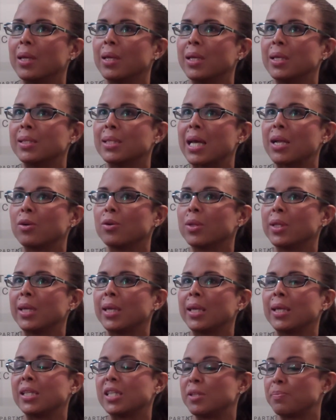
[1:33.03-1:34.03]
is not
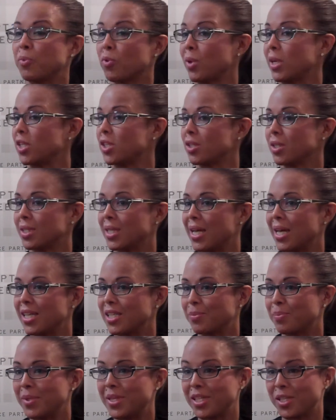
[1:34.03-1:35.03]
only inspirational to
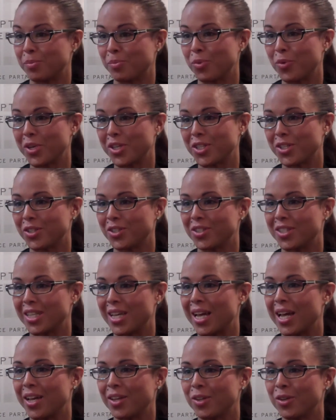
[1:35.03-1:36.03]
us but inspirational to
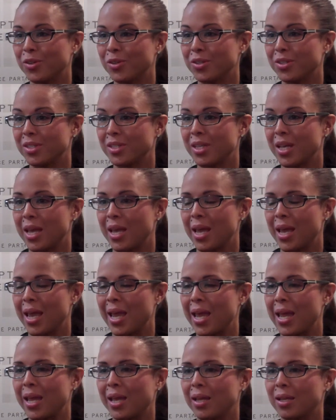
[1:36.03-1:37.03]
others.
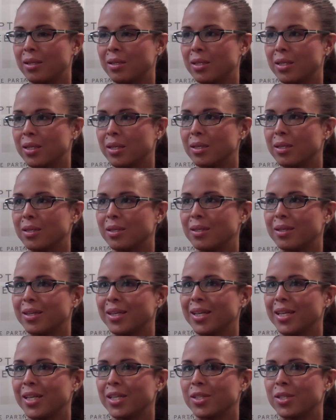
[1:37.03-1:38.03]
And
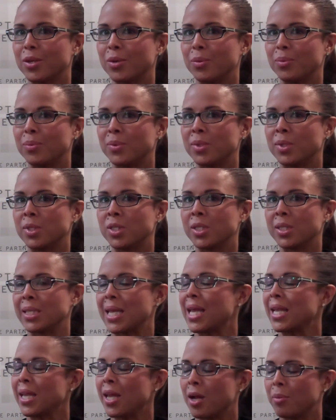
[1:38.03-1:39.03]
so just
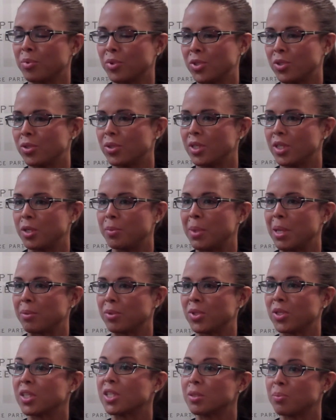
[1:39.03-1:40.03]
any opportunity to be able
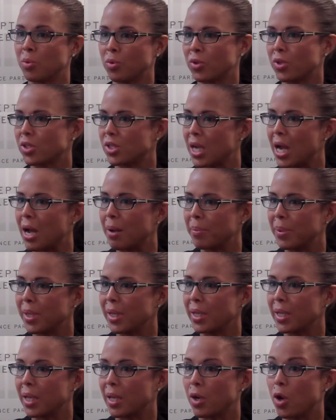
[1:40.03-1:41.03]
to explore the
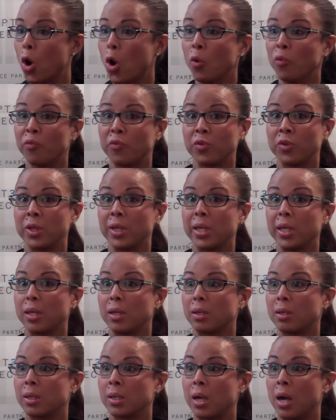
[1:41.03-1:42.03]
topic and hopefully
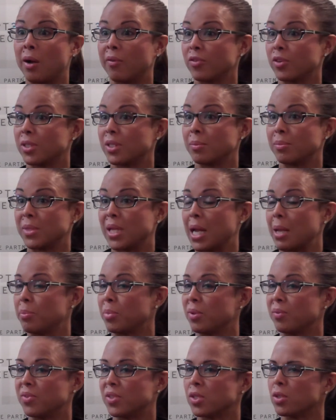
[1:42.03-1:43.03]
offer some type
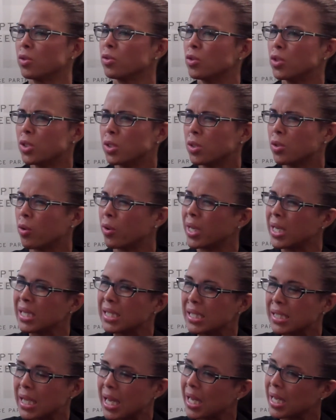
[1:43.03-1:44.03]
of solution or
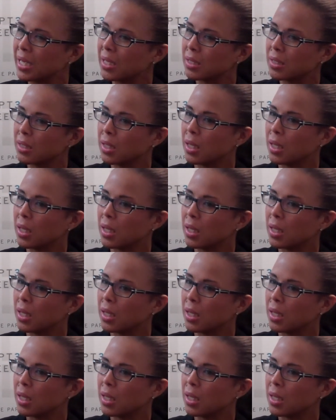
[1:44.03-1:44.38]
insight